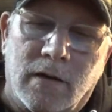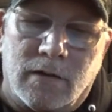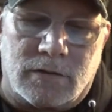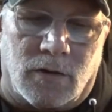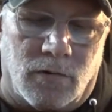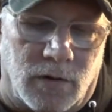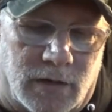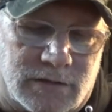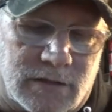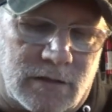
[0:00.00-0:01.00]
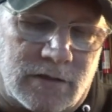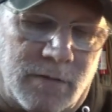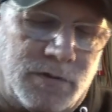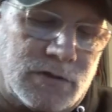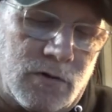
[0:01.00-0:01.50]
So the
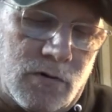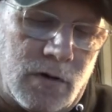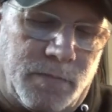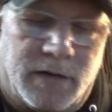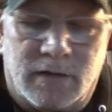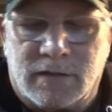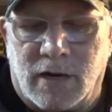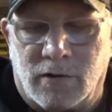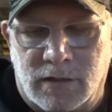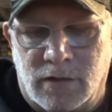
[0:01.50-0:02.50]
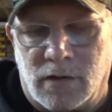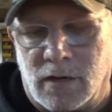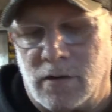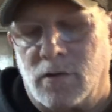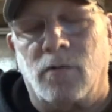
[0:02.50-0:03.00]
temperature's going up down here. I
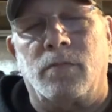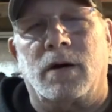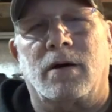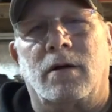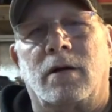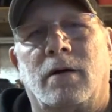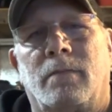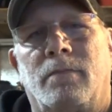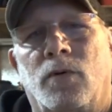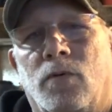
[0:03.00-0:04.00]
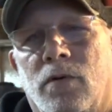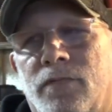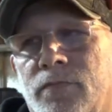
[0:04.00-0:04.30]
don't know about up north,